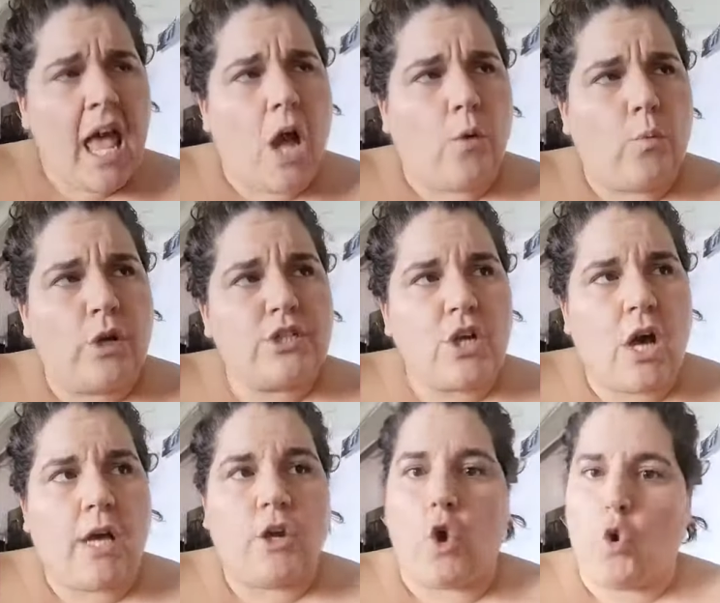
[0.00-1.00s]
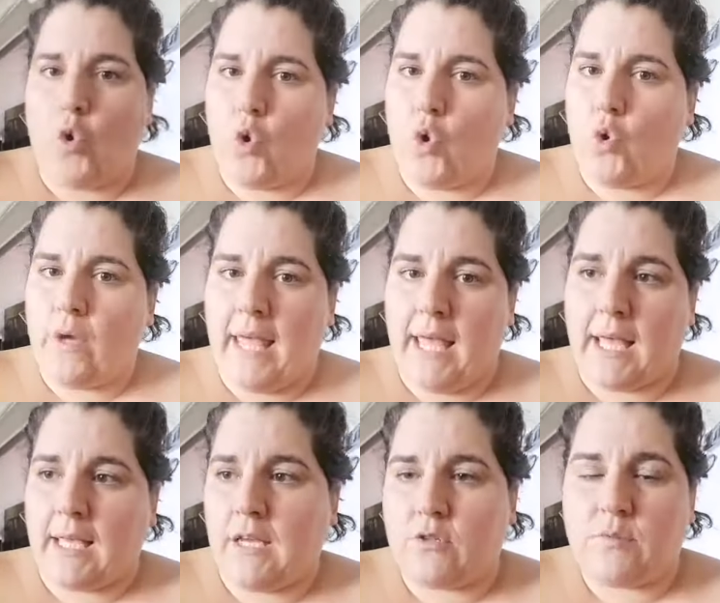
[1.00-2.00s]
And we're taught, okay,
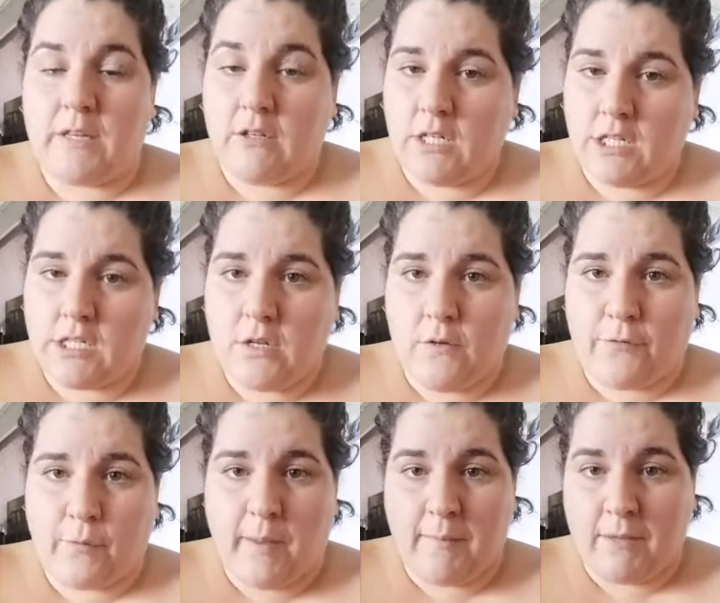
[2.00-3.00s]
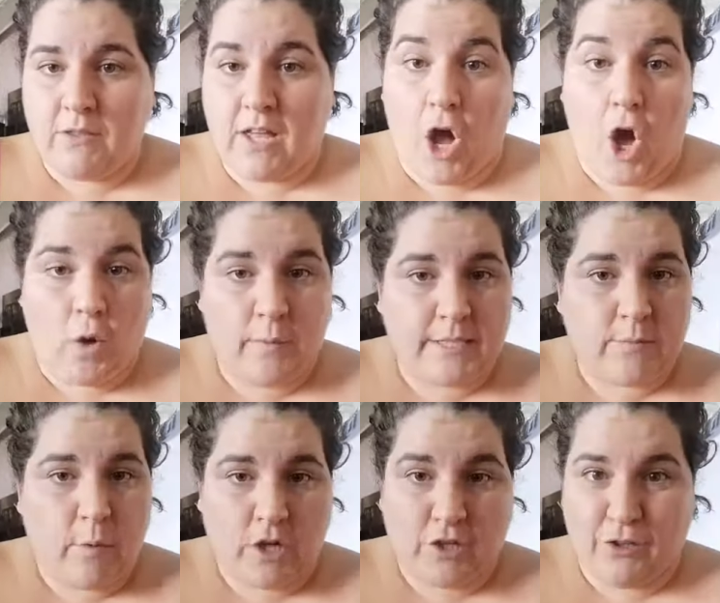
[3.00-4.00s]
here's what you need to know for women. They always
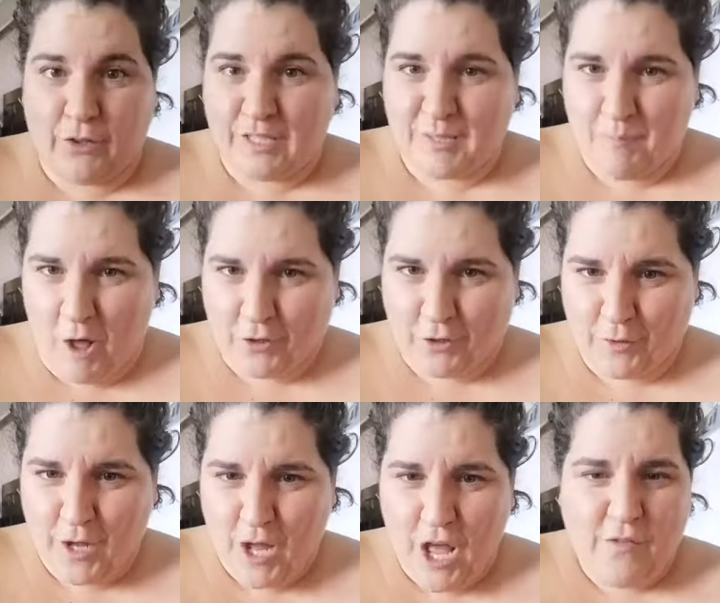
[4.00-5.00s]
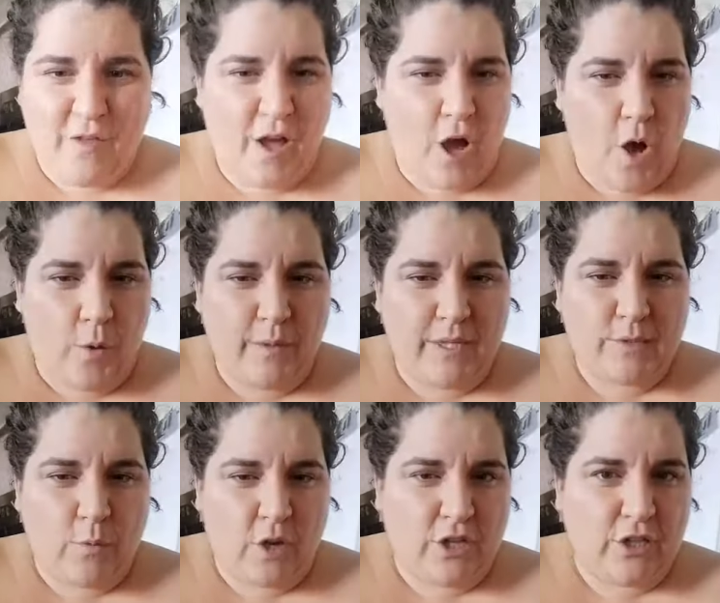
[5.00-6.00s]
want to look smaller. They always
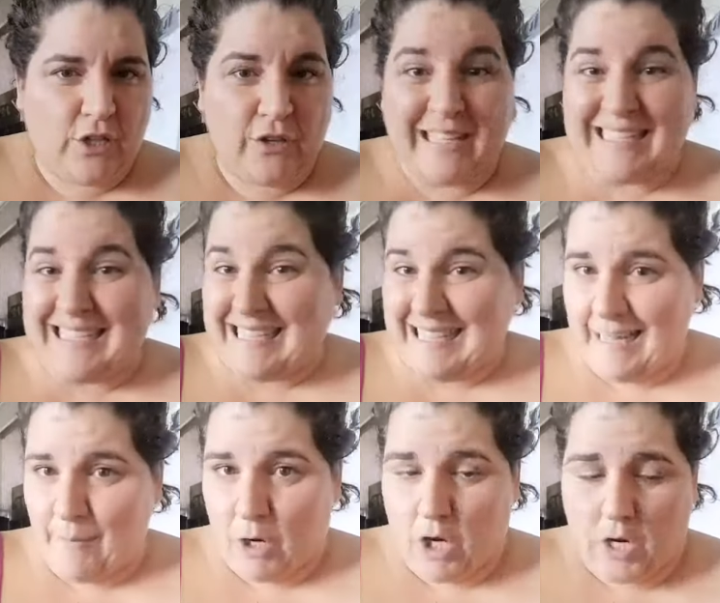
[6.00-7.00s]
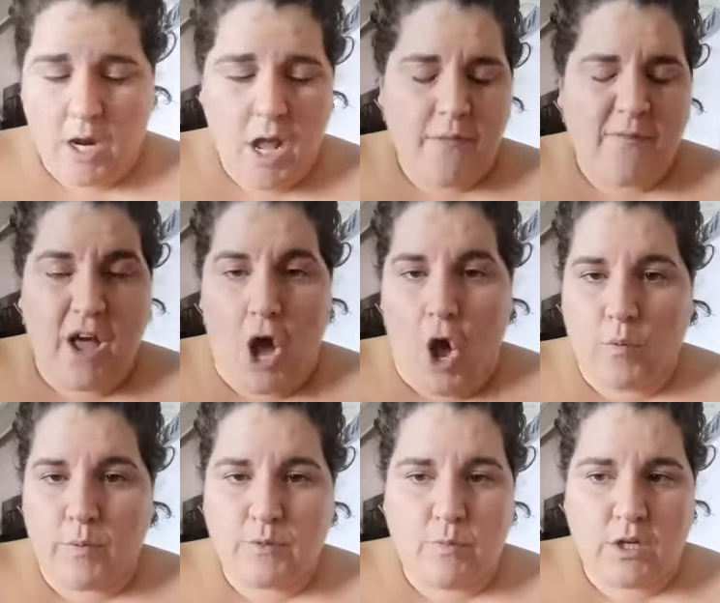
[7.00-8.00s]
want to look slimmer. They
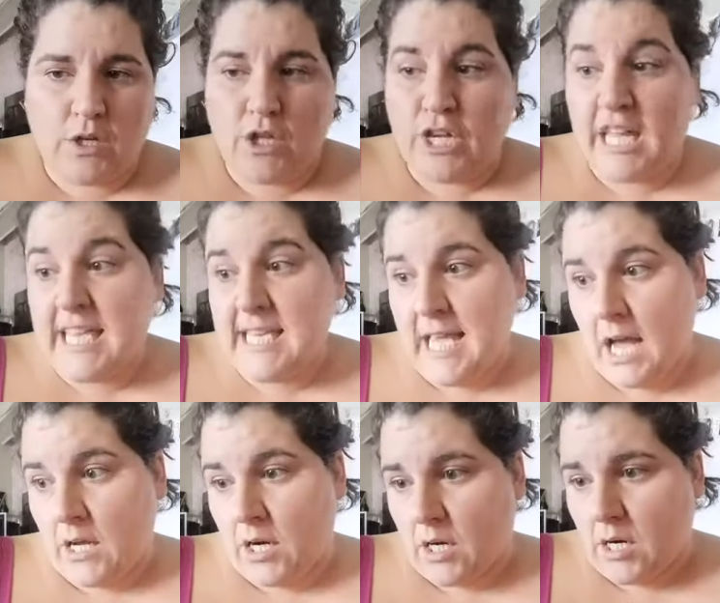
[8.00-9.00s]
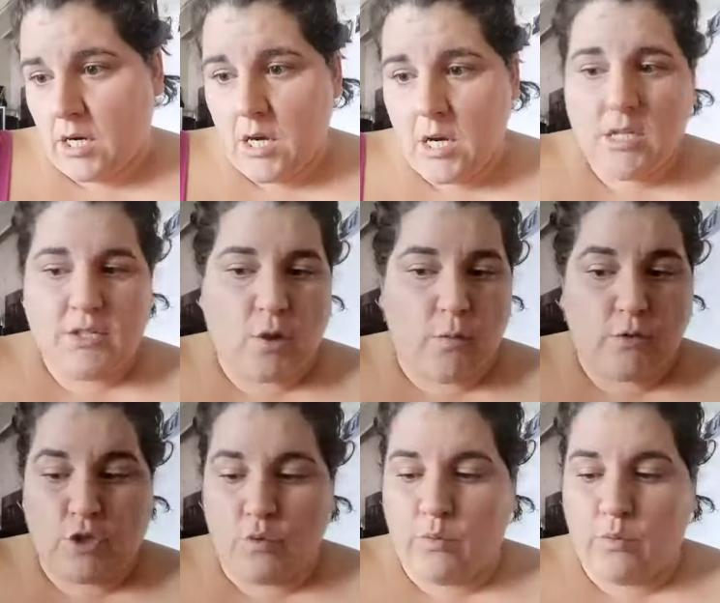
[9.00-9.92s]
always want to look younger. So do